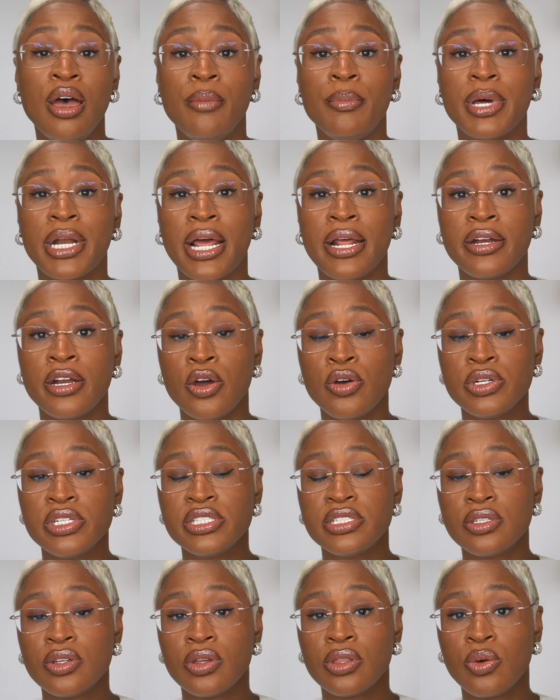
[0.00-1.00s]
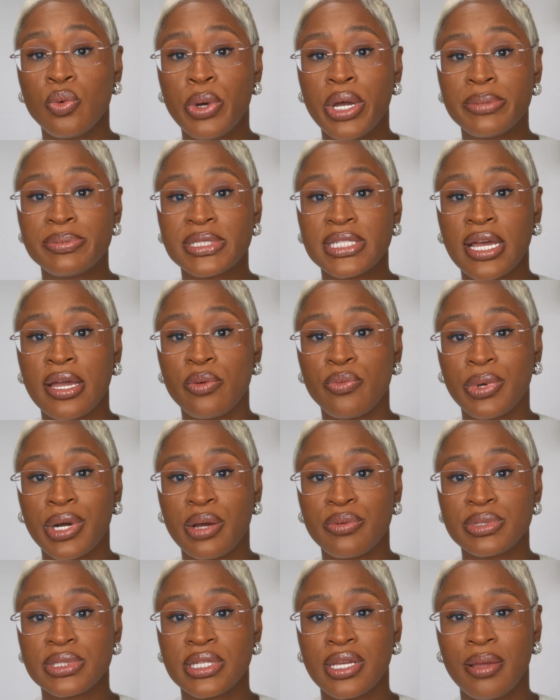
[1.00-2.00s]
But I noticed on the website when
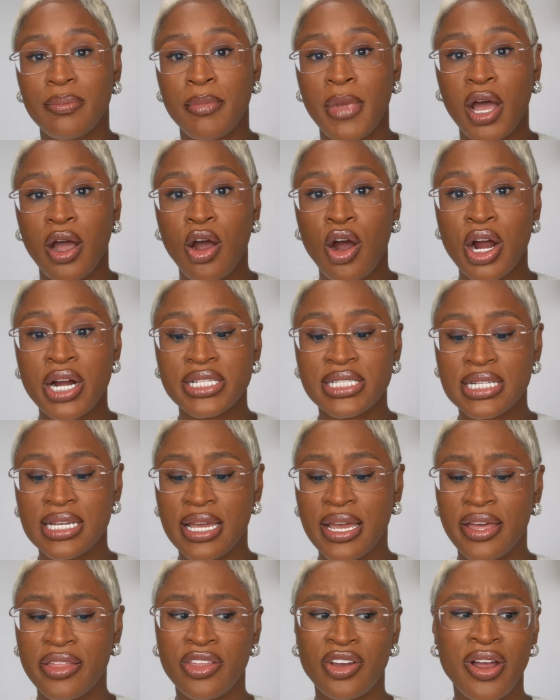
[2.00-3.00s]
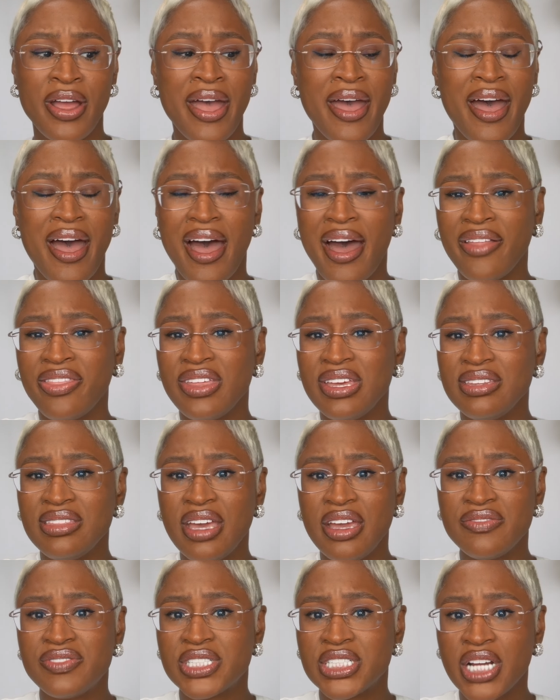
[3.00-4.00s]
I was getting my cart together, I think
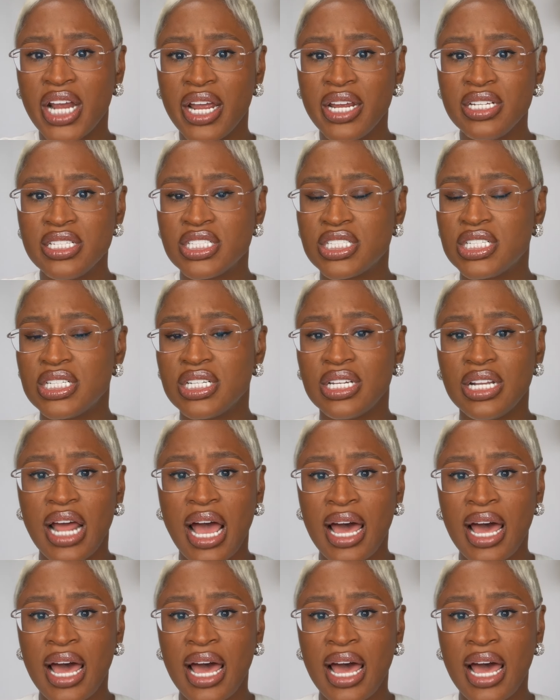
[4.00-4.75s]
they've changed it.